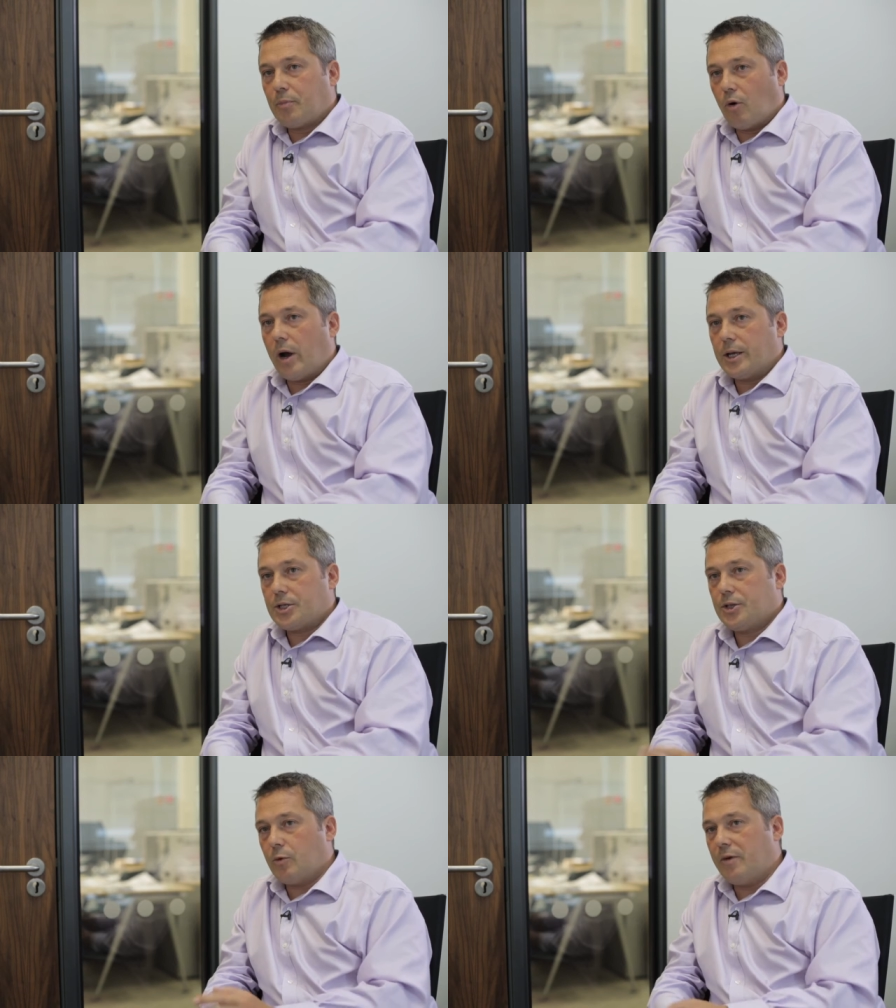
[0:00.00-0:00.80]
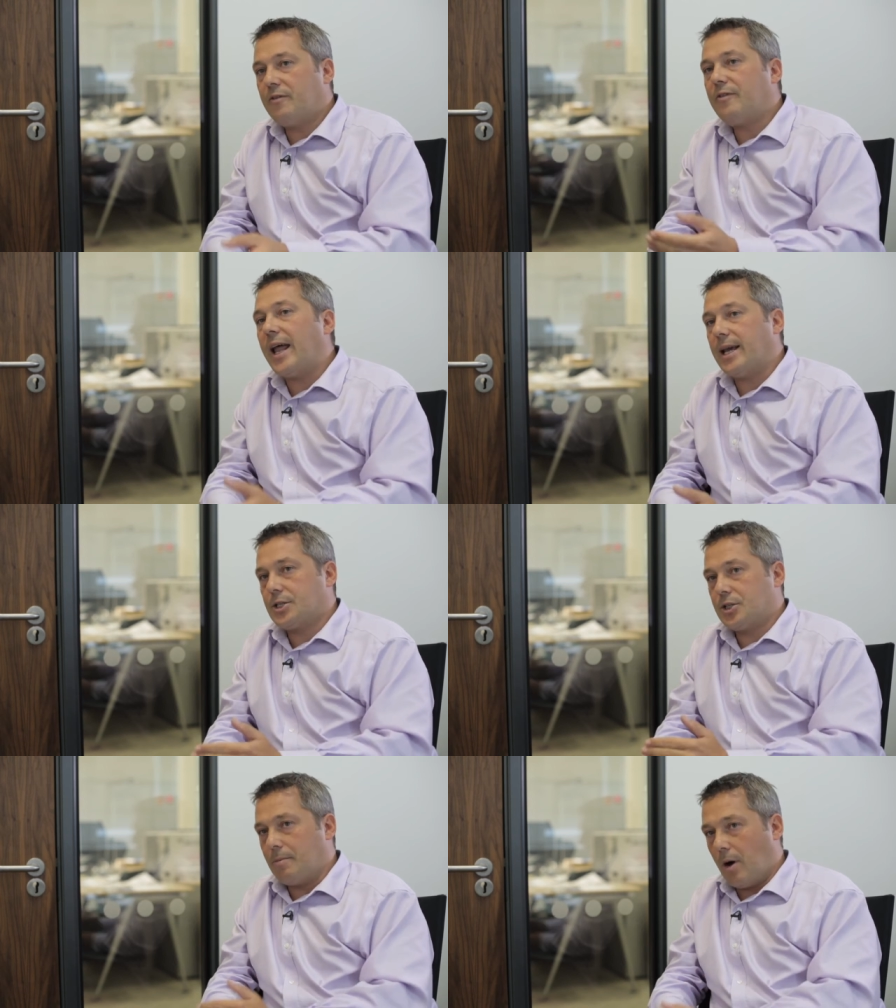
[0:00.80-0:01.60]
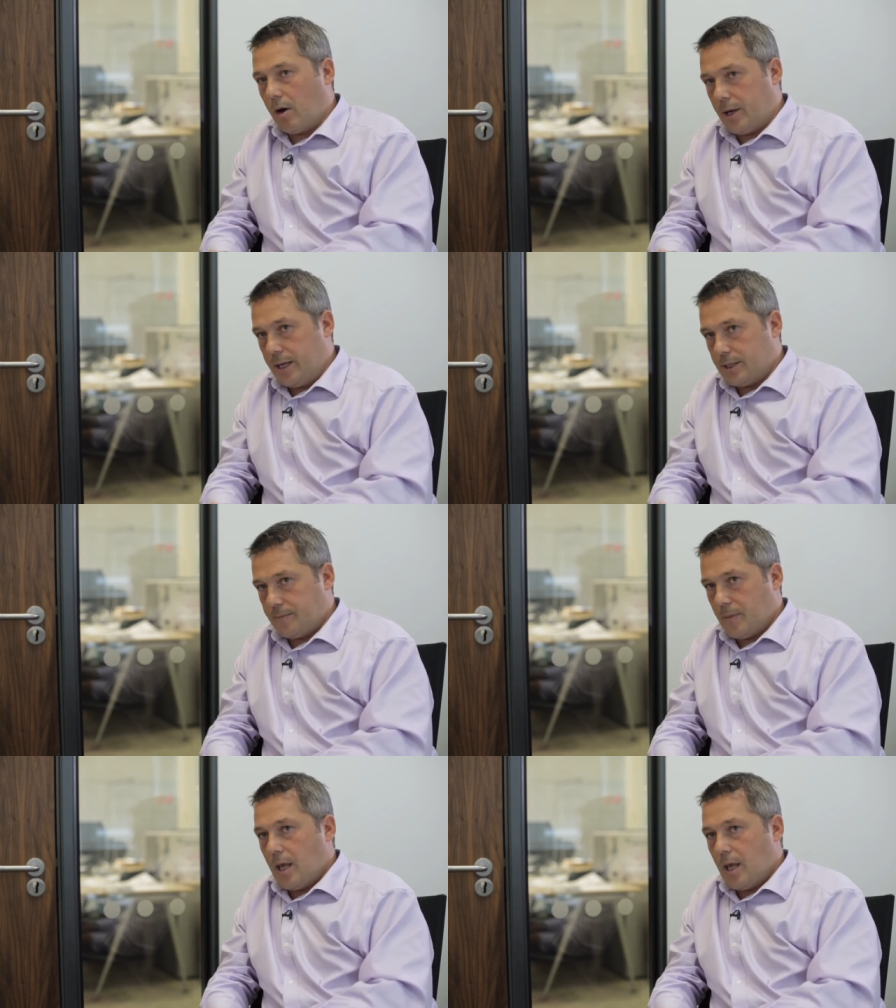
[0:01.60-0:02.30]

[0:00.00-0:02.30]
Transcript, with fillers: price that reflects the market.